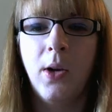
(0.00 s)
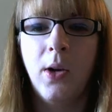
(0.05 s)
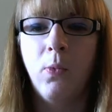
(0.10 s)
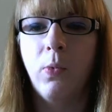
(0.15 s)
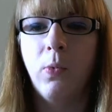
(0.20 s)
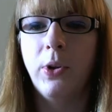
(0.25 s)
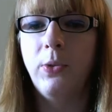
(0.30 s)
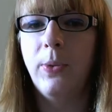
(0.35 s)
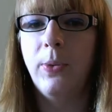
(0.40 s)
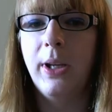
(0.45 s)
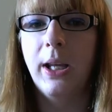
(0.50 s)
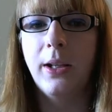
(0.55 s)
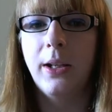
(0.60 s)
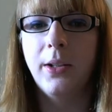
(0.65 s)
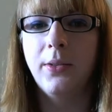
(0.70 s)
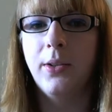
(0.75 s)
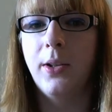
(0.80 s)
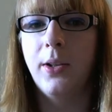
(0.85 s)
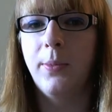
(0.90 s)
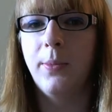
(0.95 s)
Once we get
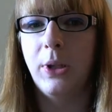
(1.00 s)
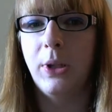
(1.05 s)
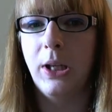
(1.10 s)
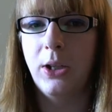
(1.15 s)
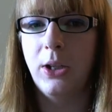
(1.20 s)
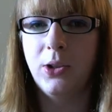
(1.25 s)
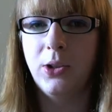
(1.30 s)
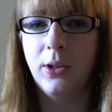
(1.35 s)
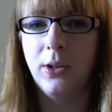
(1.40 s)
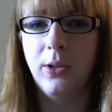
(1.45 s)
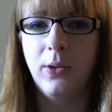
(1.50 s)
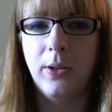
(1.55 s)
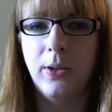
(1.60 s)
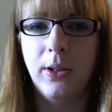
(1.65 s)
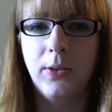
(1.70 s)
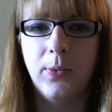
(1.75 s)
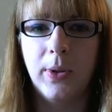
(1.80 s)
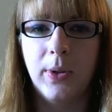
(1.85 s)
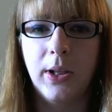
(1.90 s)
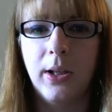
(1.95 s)
into the production
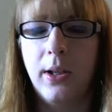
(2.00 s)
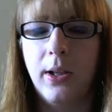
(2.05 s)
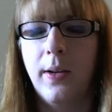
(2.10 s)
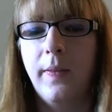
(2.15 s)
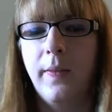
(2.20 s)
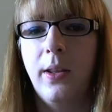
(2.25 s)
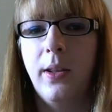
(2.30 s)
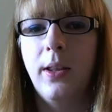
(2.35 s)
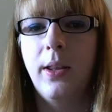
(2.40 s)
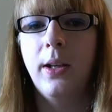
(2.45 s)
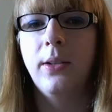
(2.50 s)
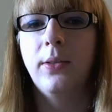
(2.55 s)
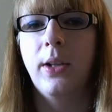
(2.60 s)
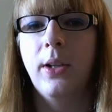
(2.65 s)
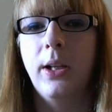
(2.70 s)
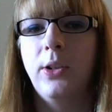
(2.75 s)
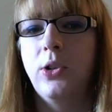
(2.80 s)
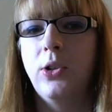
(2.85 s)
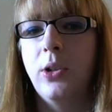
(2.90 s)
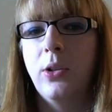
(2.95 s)
units, we're going to cover things
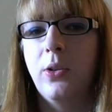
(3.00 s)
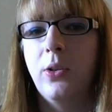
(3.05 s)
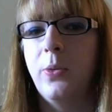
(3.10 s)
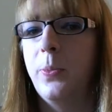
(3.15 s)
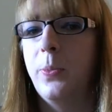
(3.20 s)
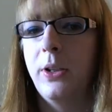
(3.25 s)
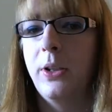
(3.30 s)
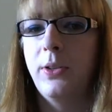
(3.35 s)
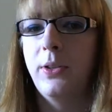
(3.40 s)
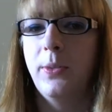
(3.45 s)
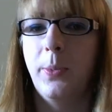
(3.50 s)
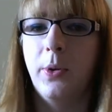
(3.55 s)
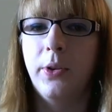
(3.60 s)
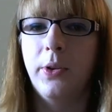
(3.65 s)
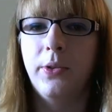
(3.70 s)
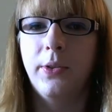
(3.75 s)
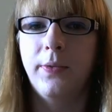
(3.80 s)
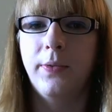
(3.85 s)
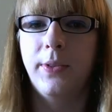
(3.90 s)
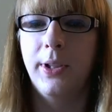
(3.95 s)
like general
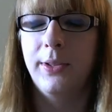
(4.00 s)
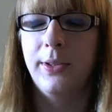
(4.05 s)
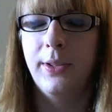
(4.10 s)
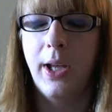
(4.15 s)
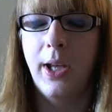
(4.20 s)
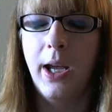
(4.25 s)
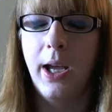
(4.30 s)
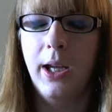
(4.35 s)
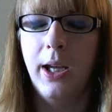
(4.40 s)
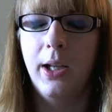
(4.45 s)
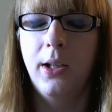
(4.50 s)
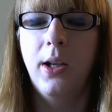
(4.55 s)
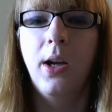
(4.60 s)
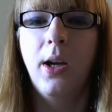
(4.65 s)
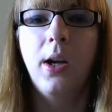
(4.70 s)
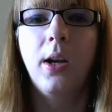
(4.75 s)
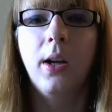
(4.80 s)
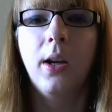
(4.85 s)
principles of design,